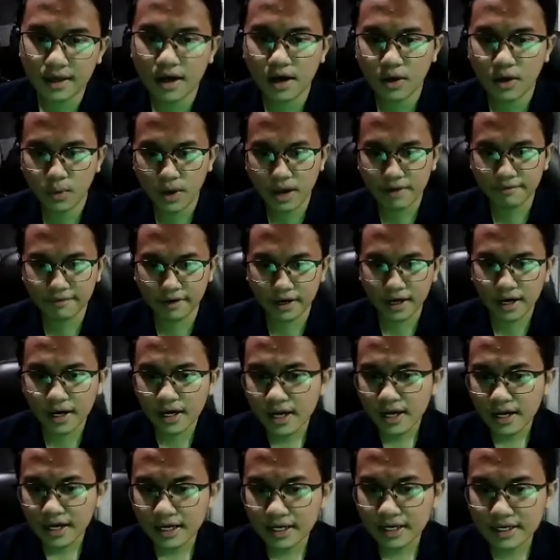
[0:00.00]
However,
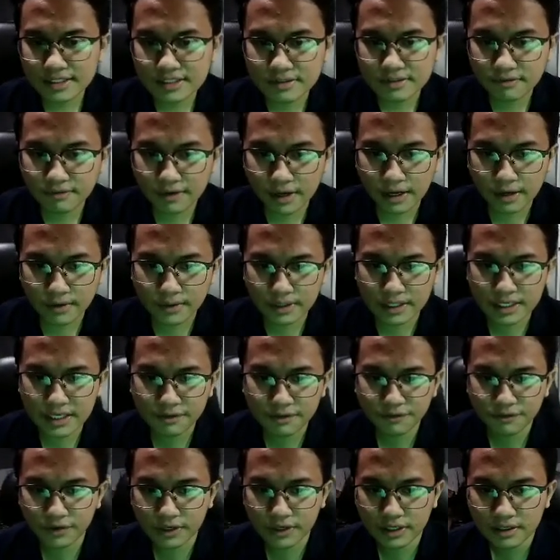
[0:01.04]
it is very
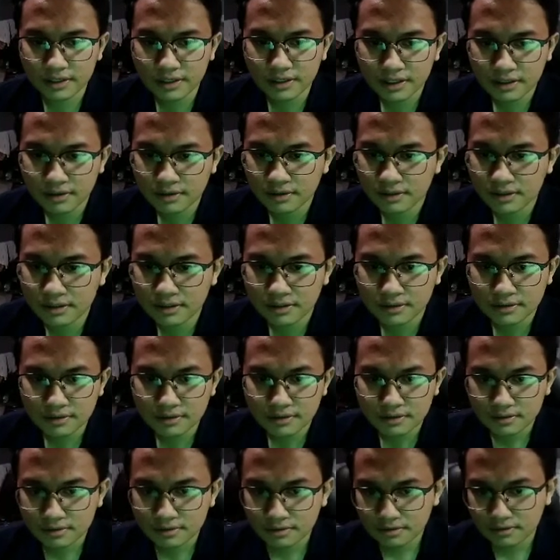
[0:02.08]
different in
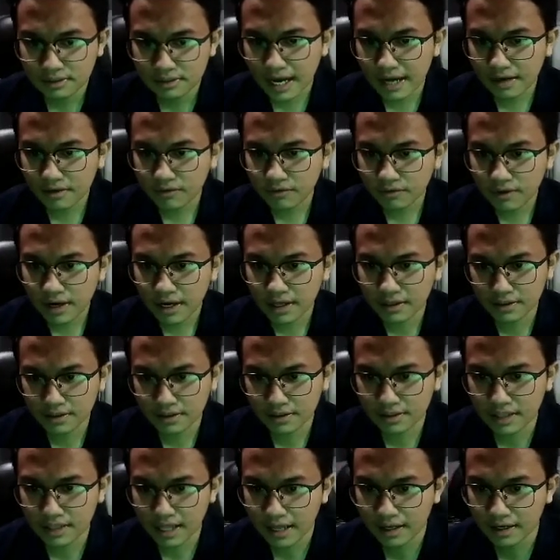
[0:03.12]
that
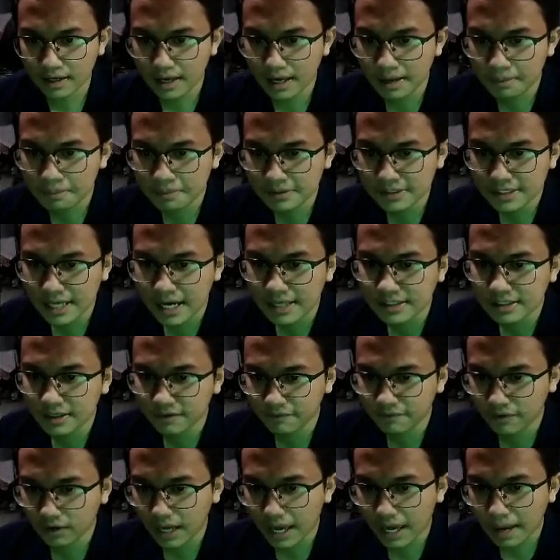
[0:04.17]
rather than emphasizing
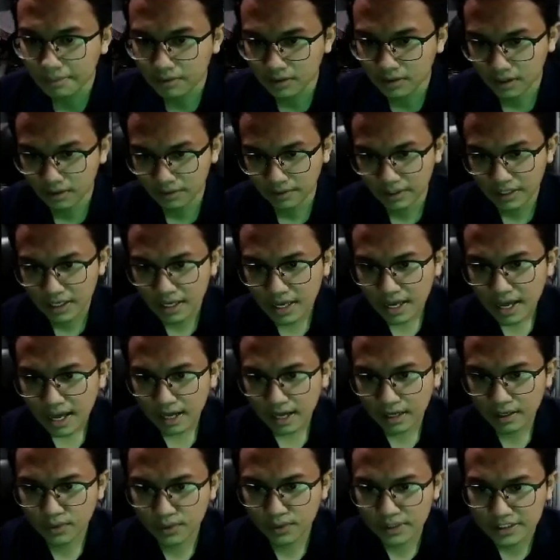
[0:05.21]
vocabulary
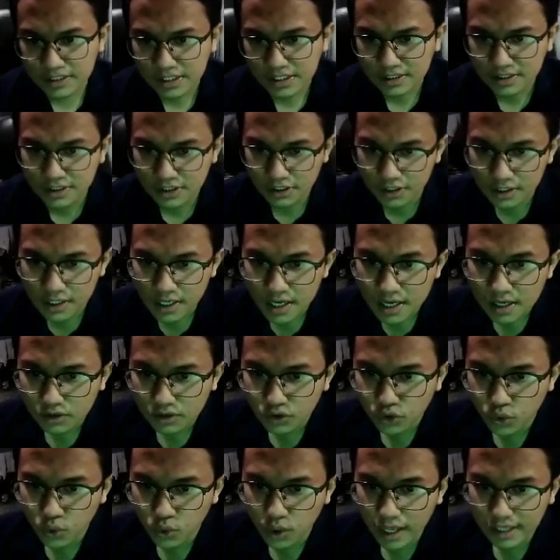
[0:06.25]
acquisition
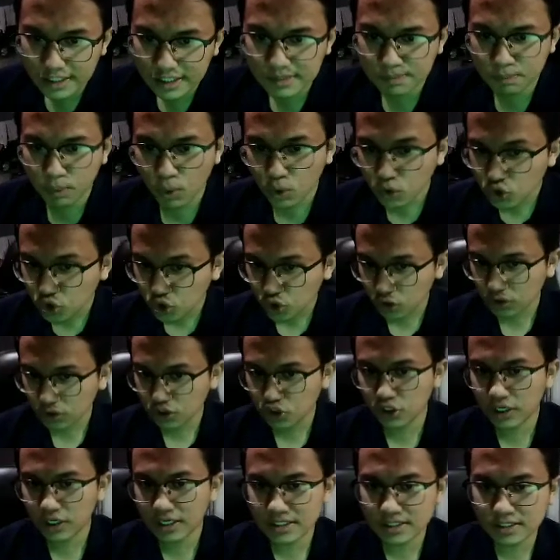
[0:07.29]
through exposure
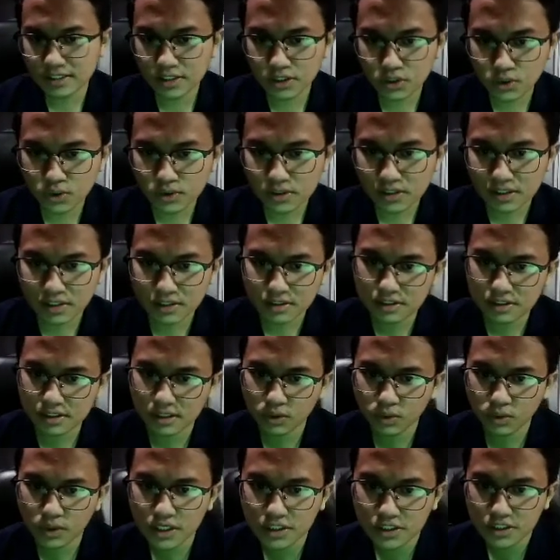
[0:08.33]
to its use in
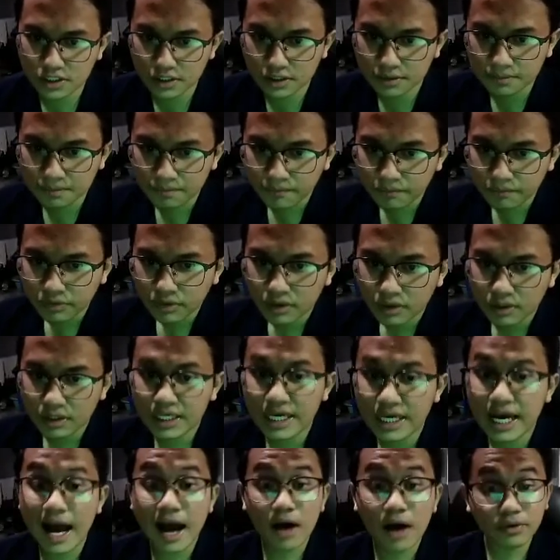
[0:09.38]
situation,
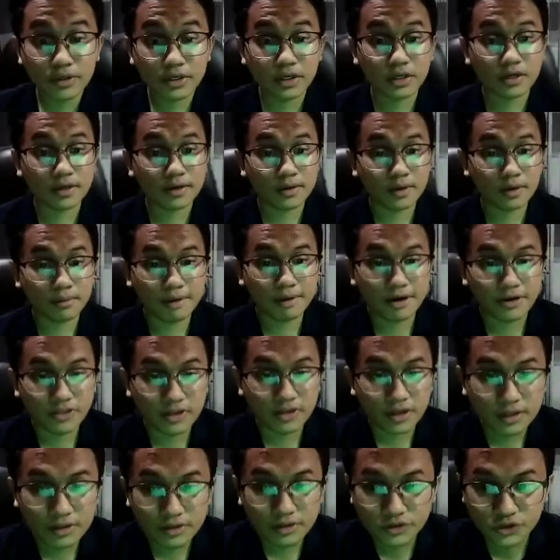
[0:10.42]
the audiolingual
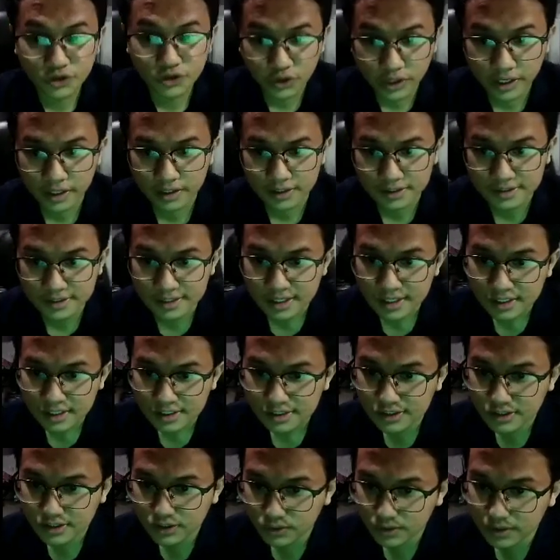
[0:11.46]
method drills
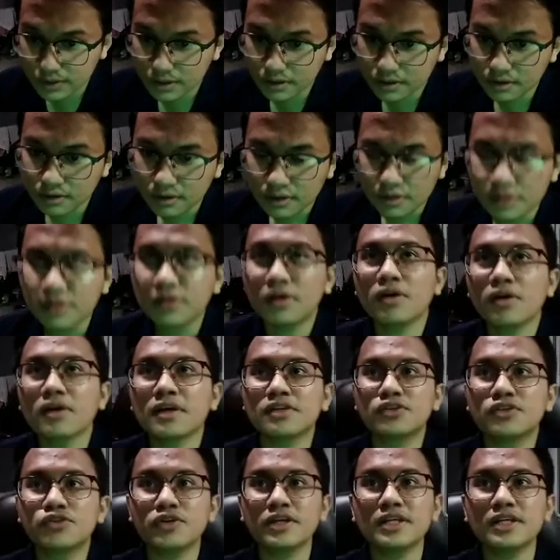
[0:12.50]
student. Okay,
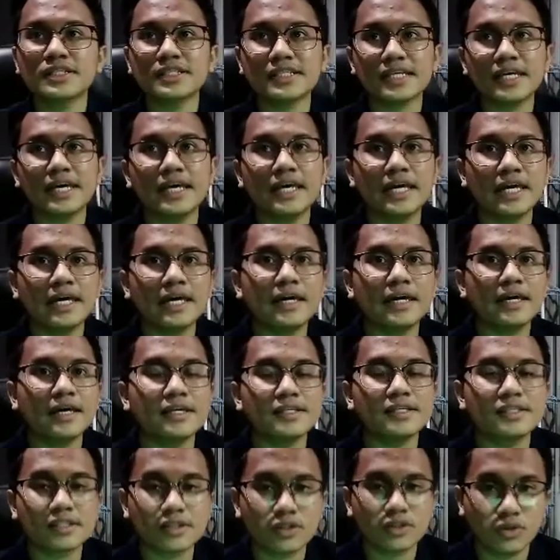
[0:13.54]
drills here
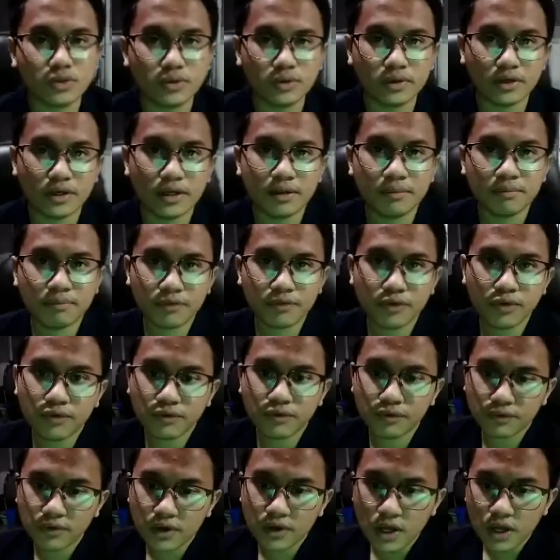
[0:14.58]
is to improve
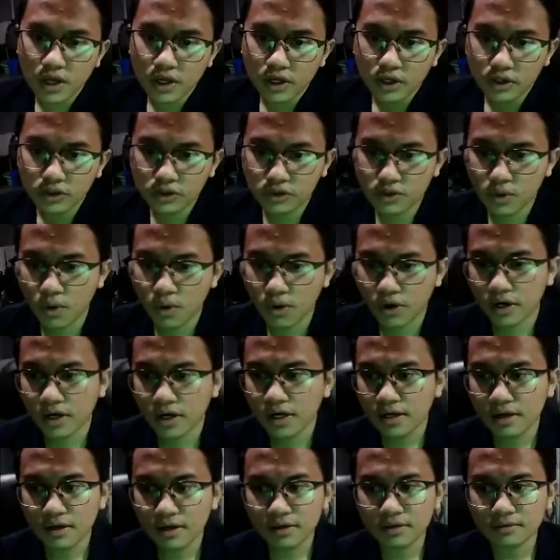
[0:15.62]
your
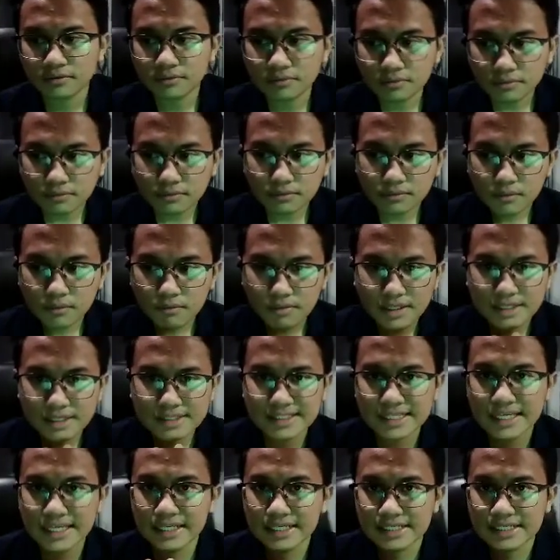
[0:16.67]

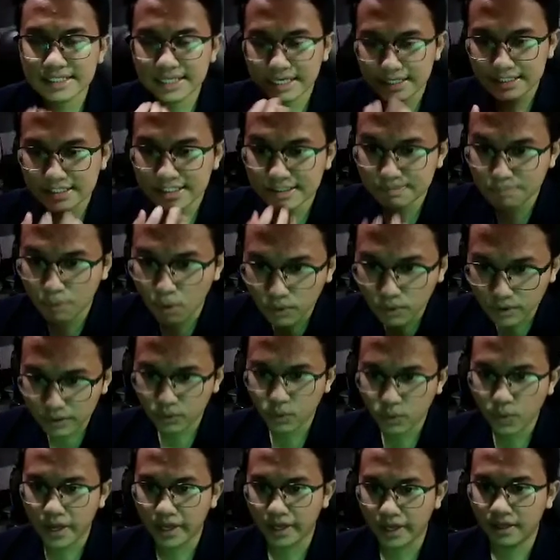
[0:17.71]
skills in
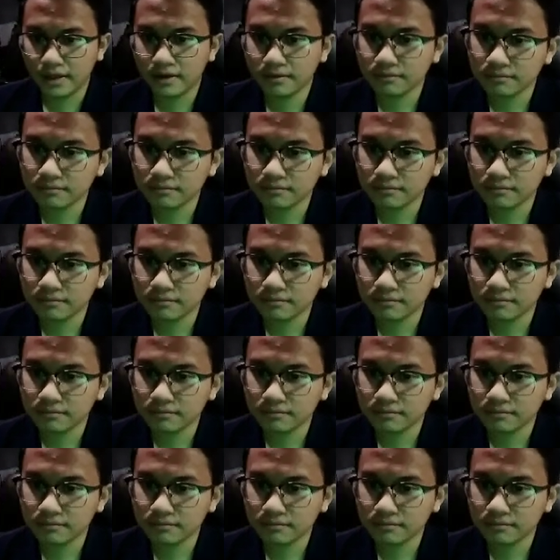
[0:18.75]
spoken way.